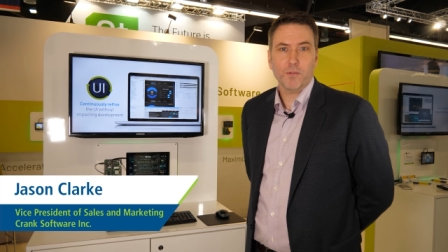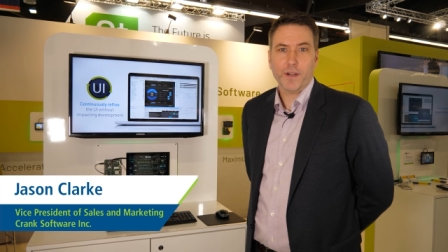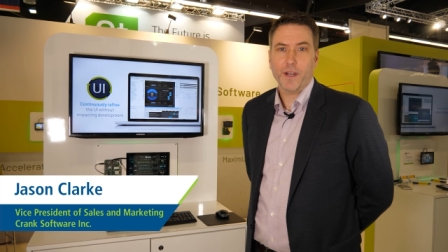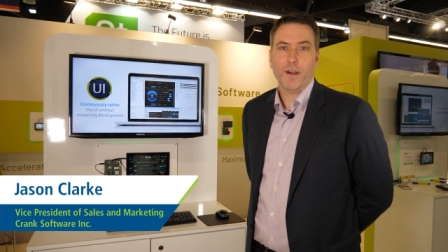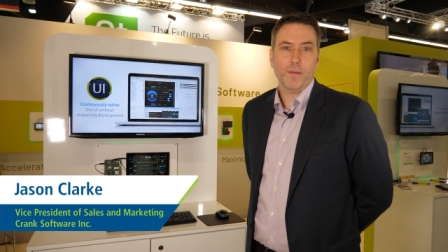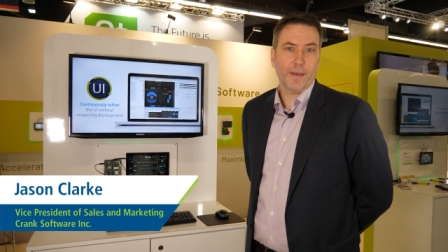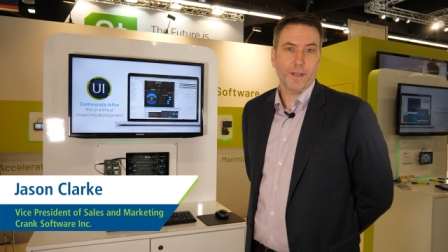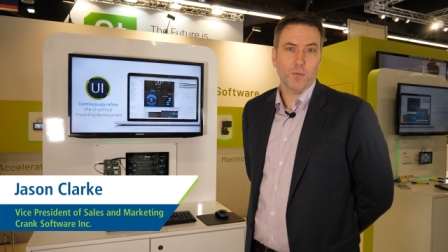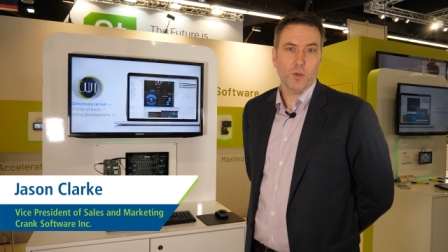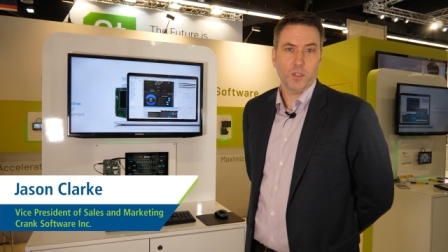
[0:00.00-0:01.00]
and we're here at
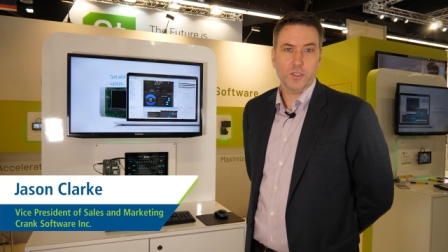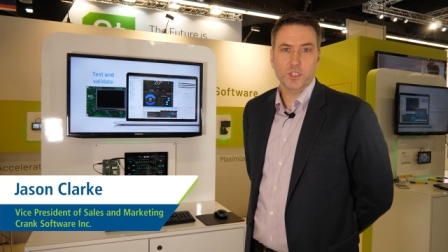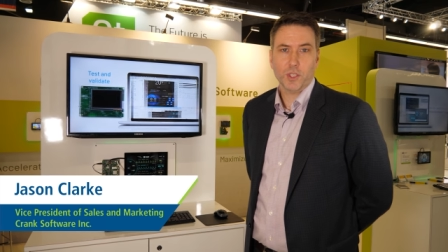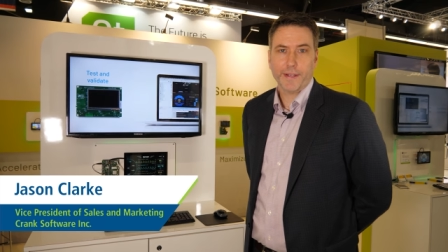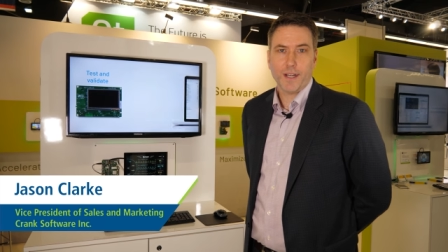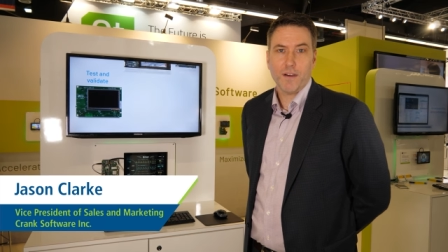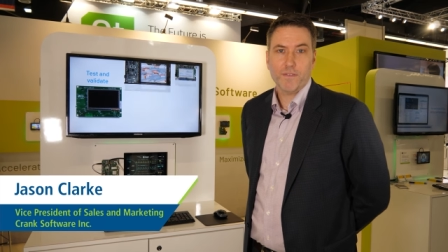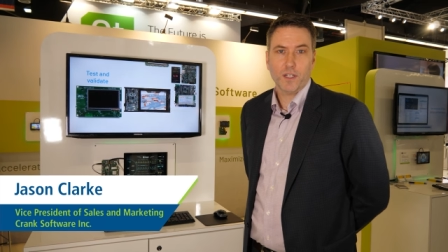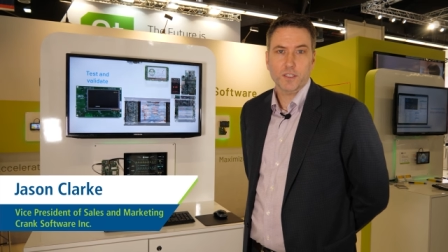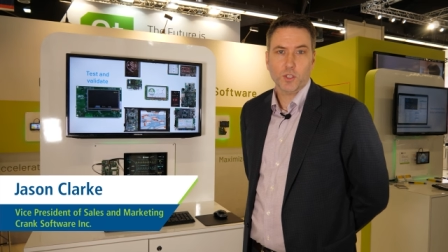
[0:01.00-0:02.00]
Embedded World showing
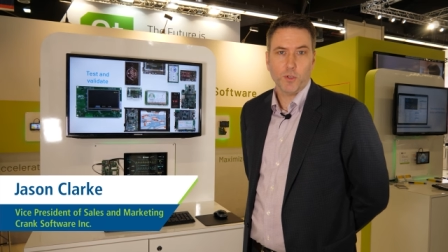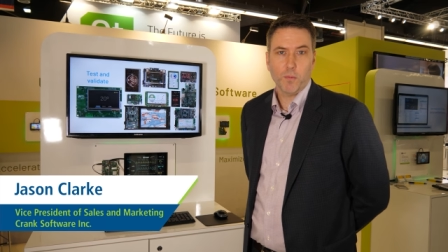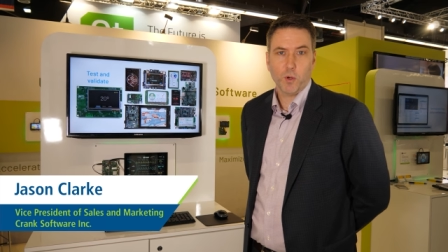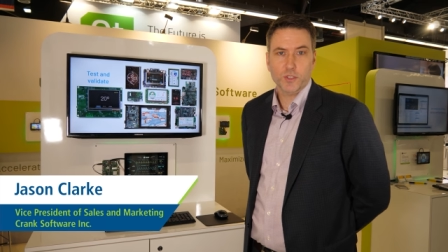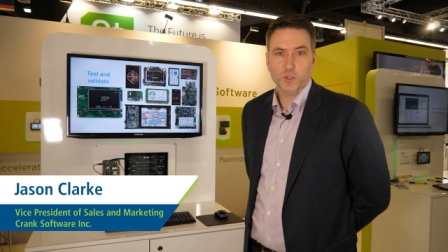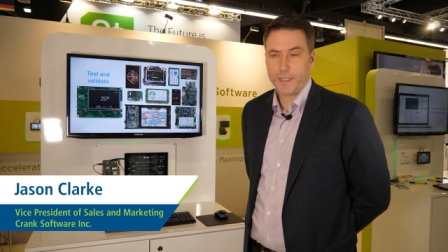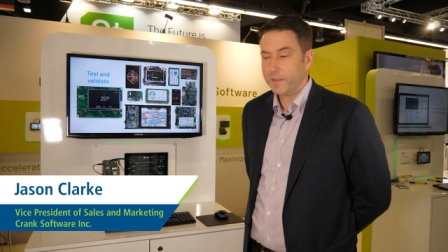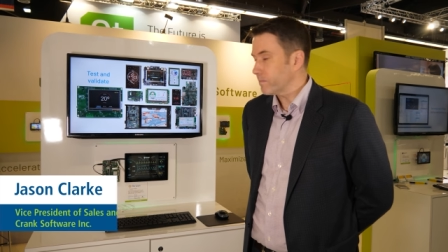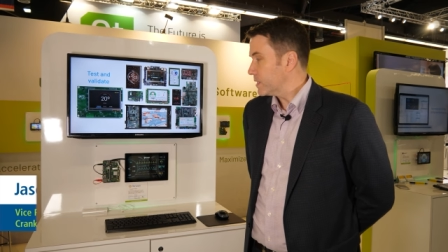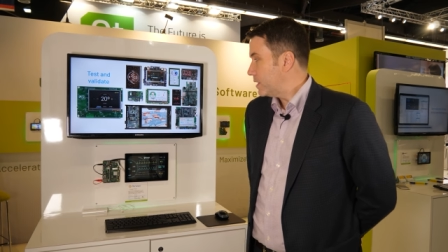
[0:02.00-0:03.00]
off our storyboard
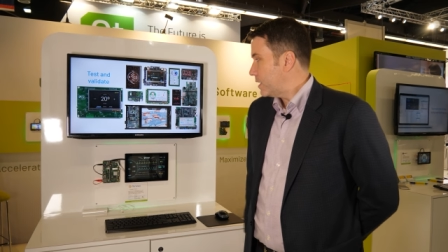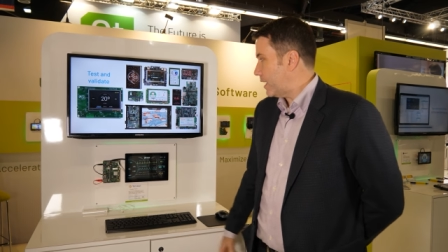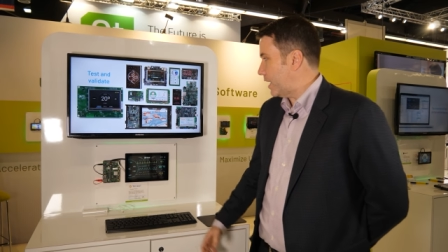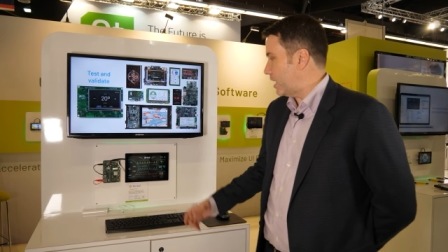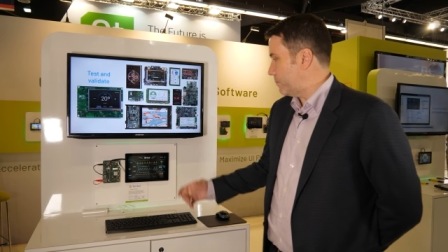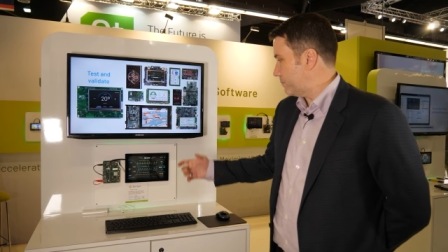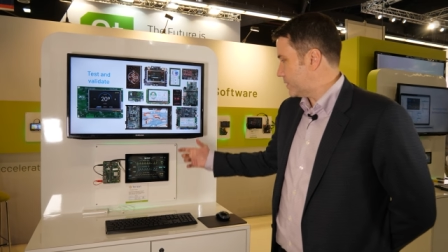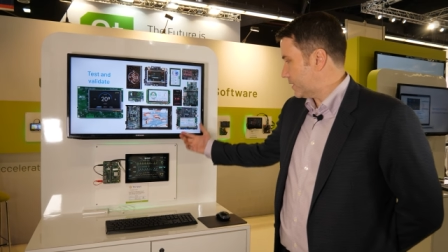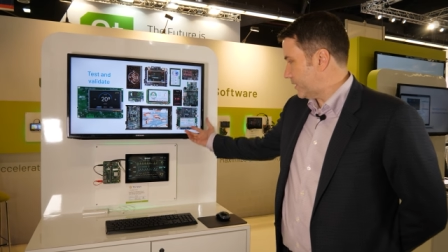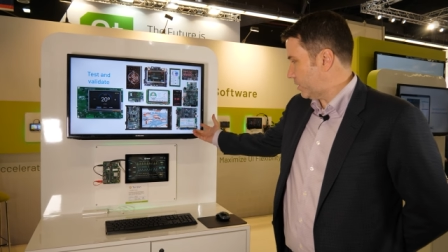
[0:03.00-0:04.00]
suite. Um,
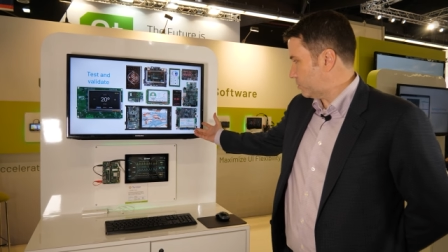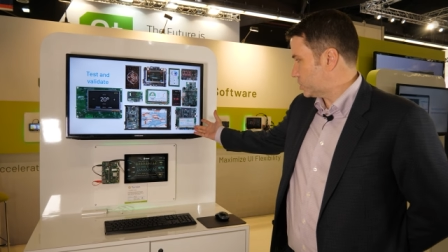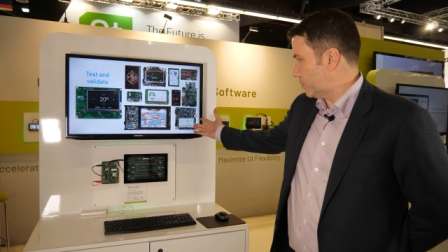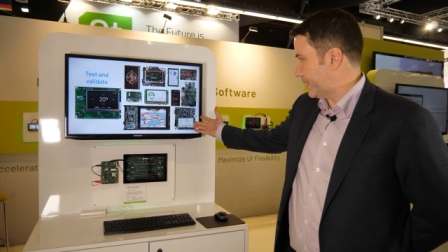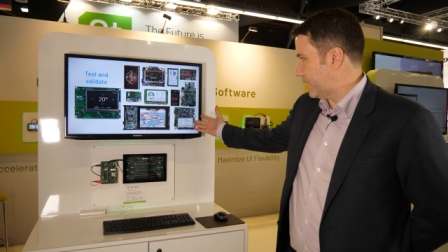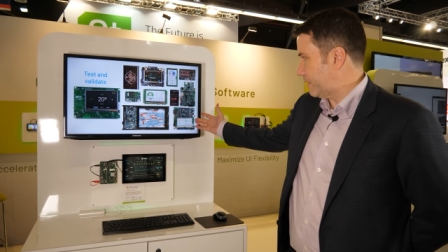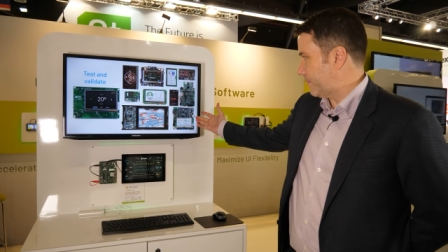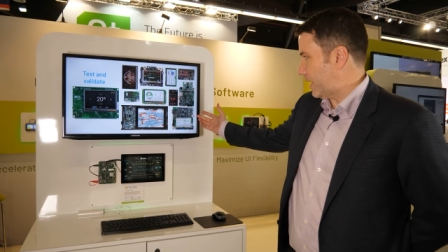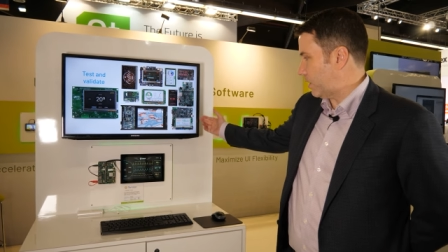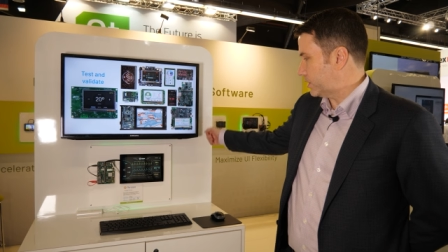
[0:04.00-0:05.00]
here we're showing off
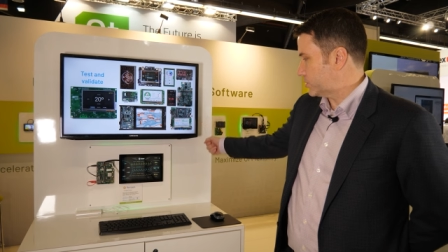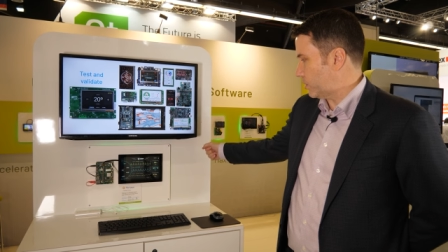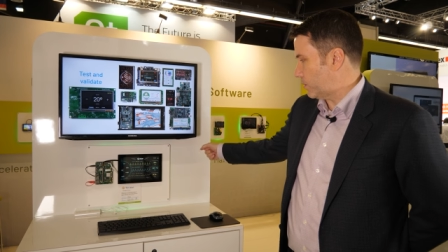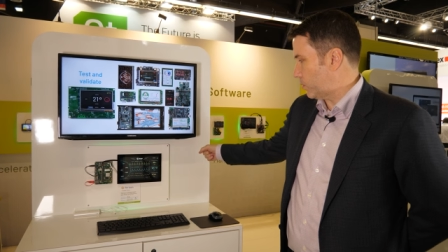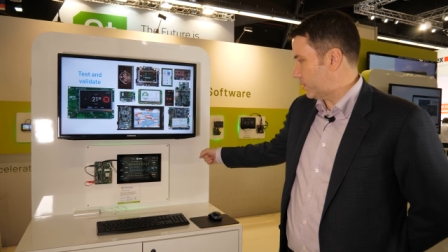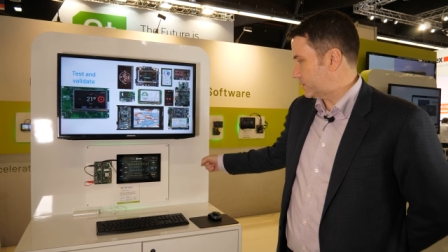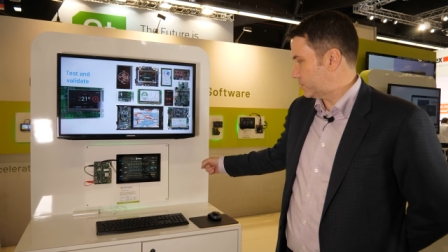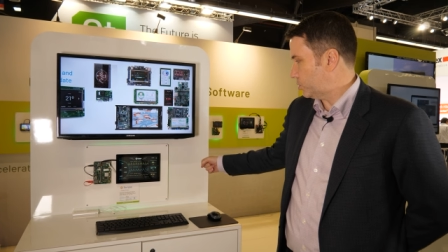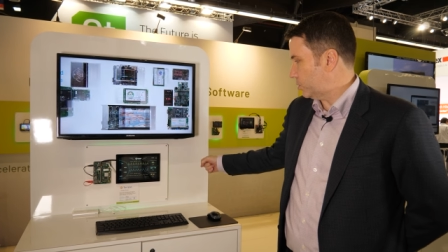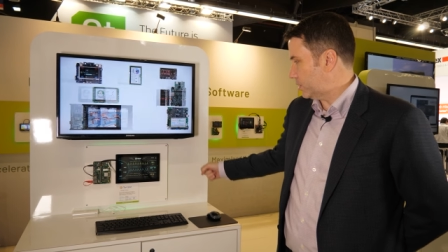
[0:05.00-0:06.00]
how our
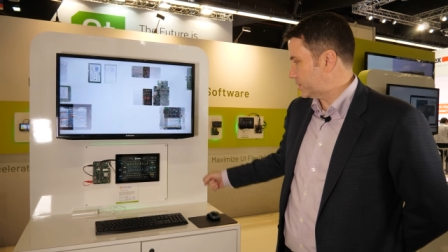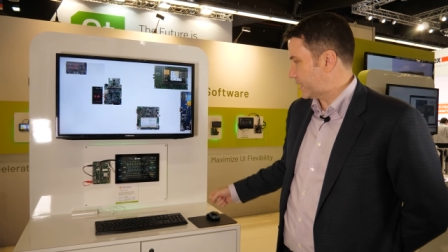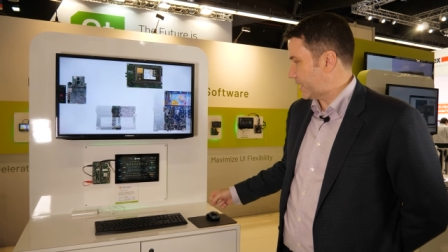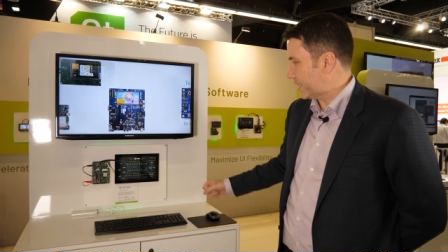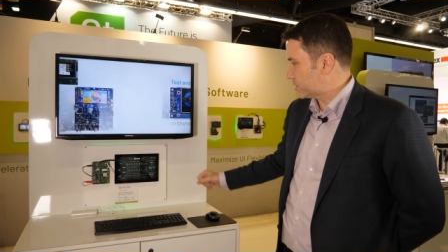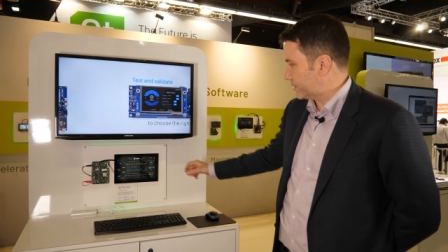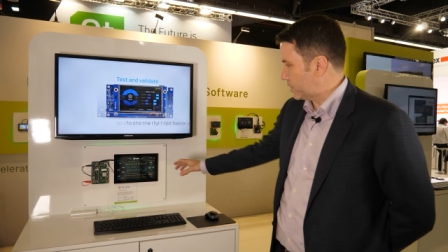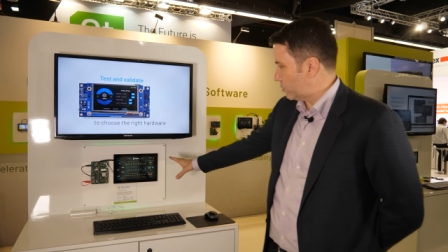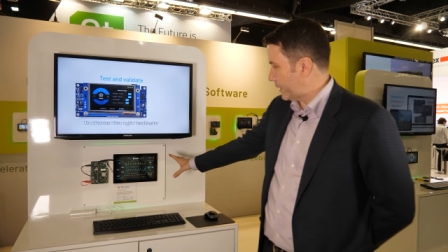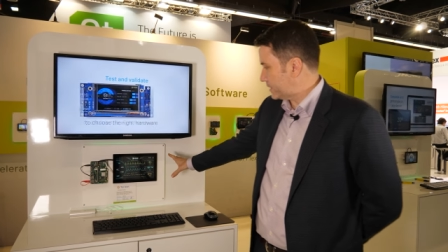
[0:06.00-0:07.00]
storyboard tools can actually
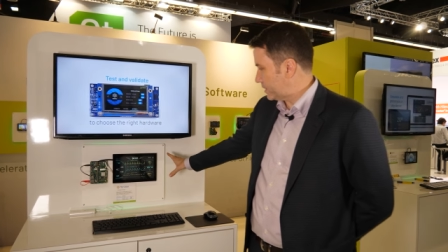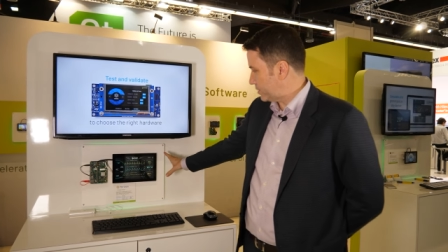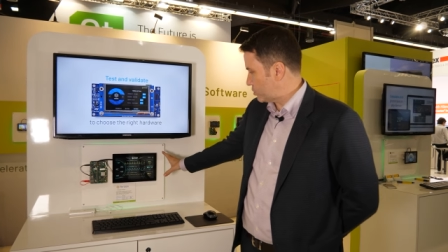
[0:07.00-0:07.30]
go right to the